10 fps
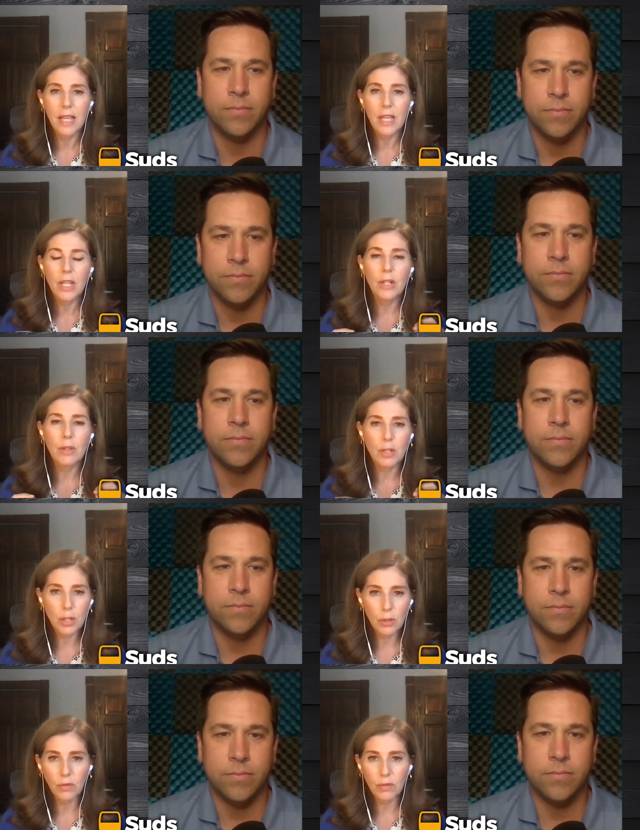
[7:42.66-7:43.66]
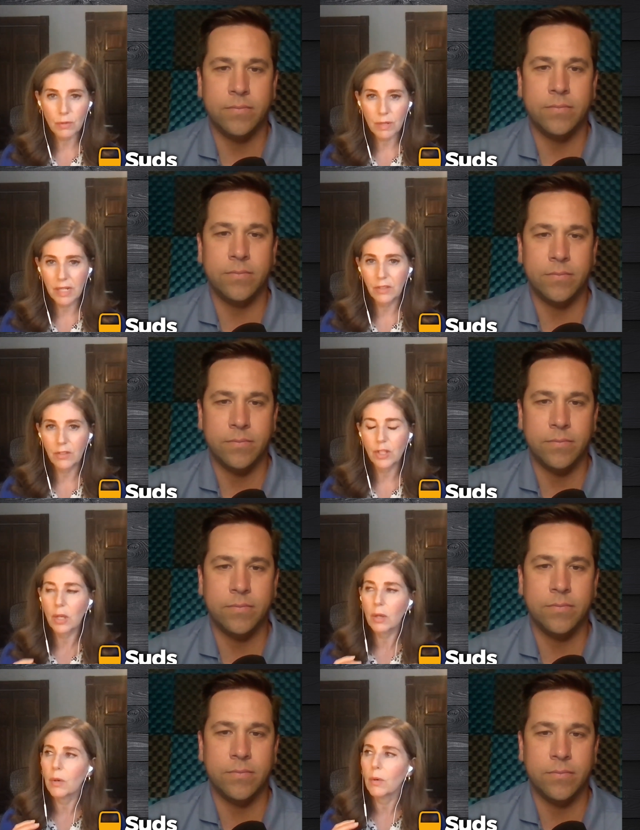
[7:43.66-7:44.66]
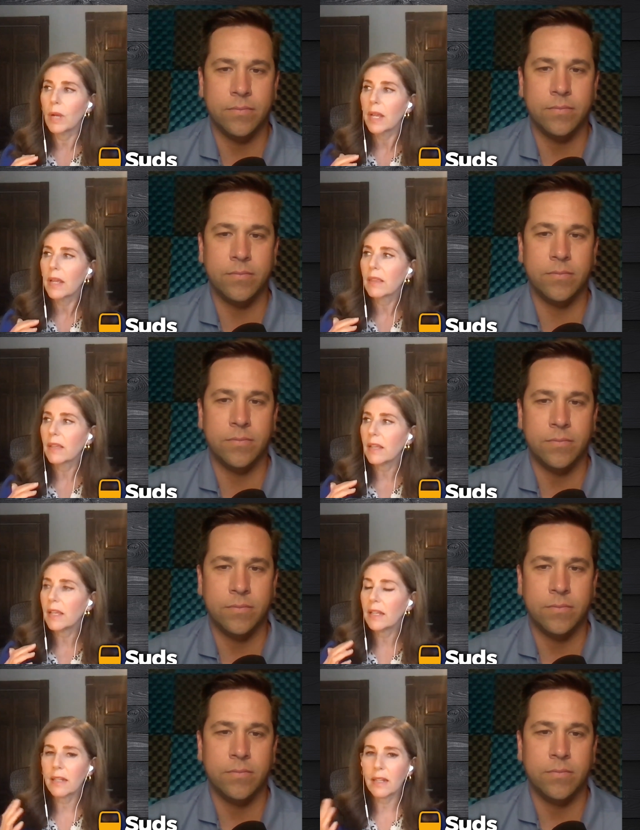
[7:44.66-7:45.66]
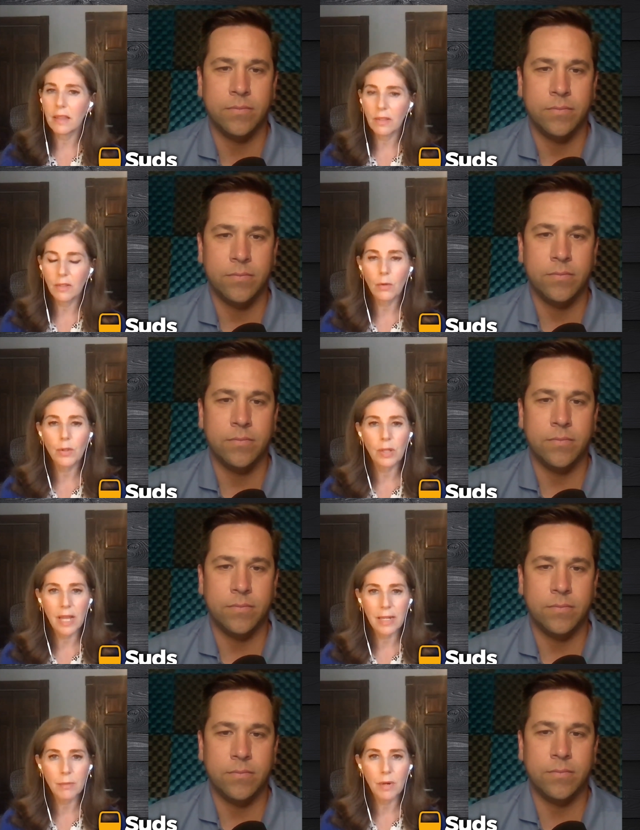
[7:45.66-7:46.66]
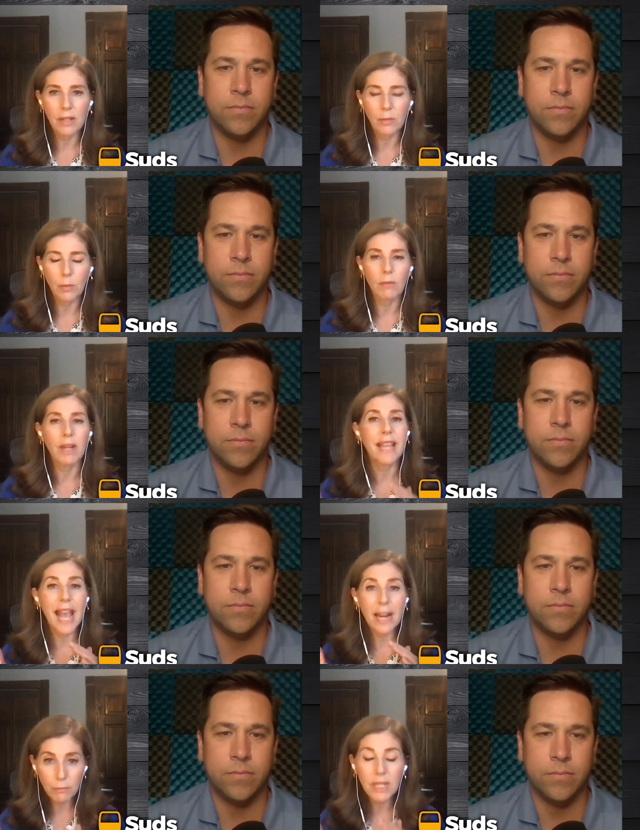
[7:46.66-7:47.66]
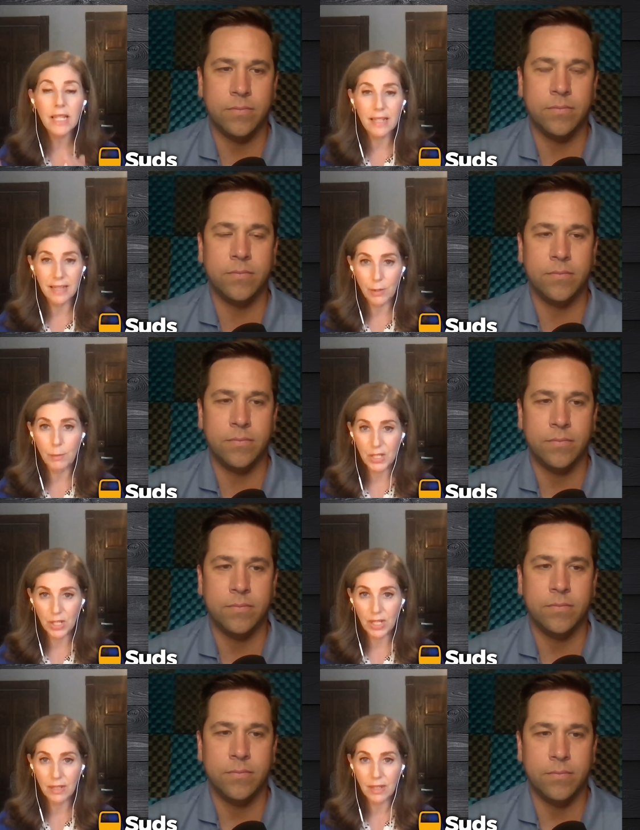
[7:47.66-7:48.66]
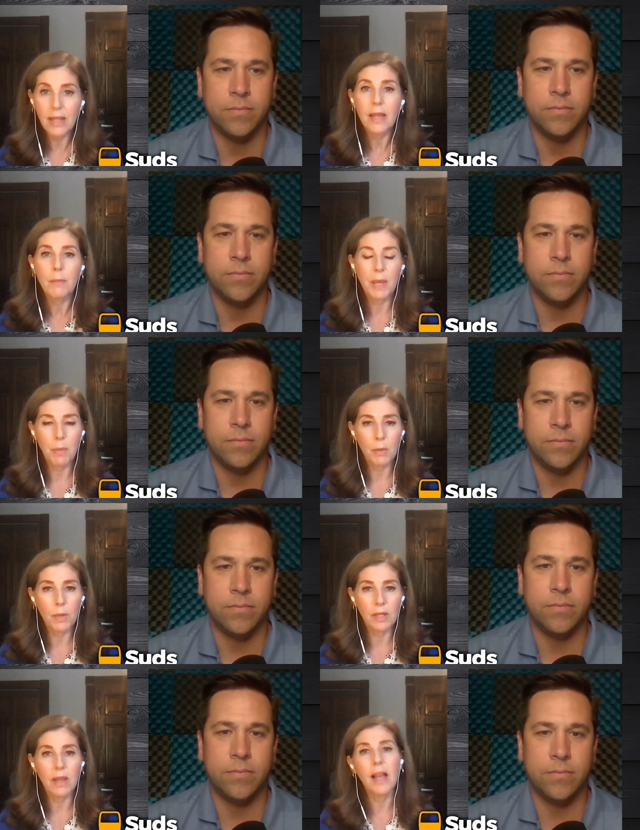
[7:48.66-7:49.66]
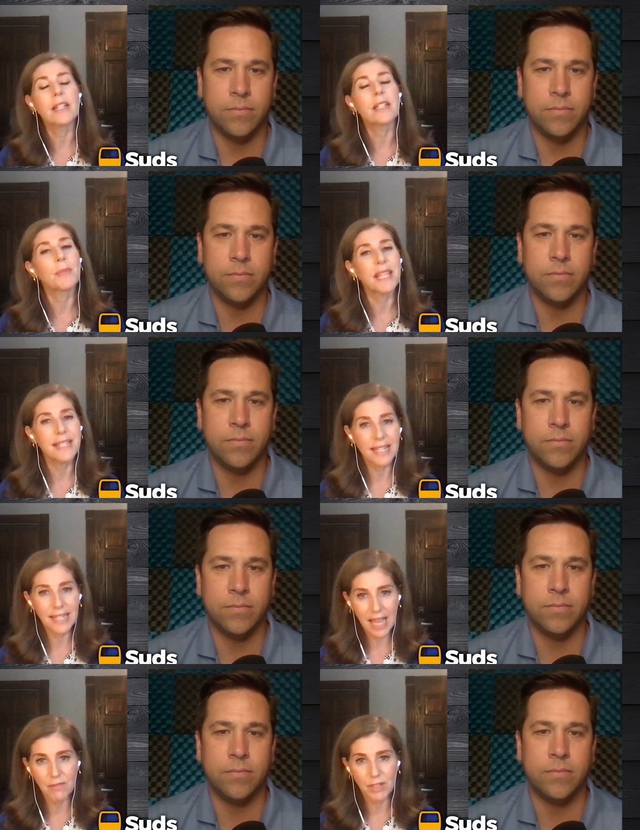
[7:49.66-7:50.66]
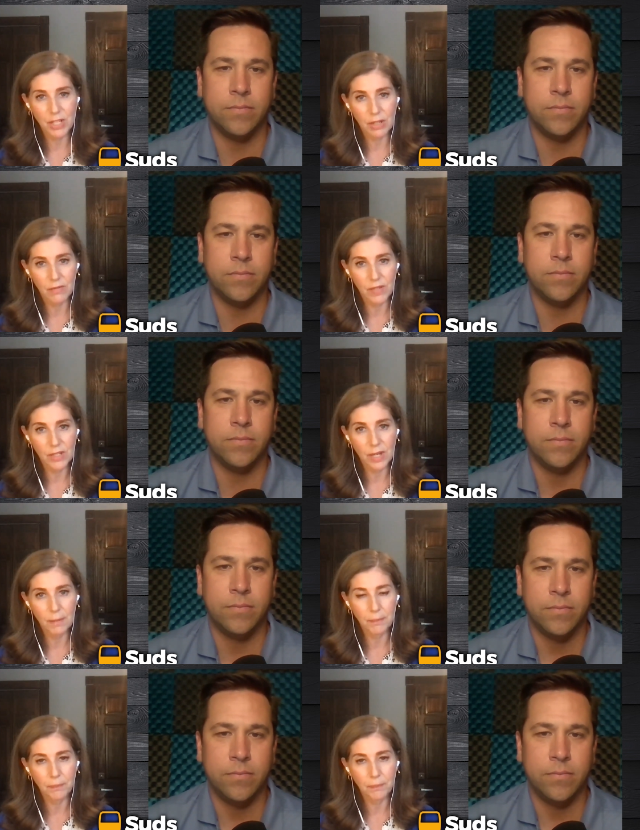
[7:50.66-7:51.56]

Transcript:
Speaker 1: you know the two stories show that in in the social enterprise one right they had a really clear mission people were aligned they didn't have a shared vision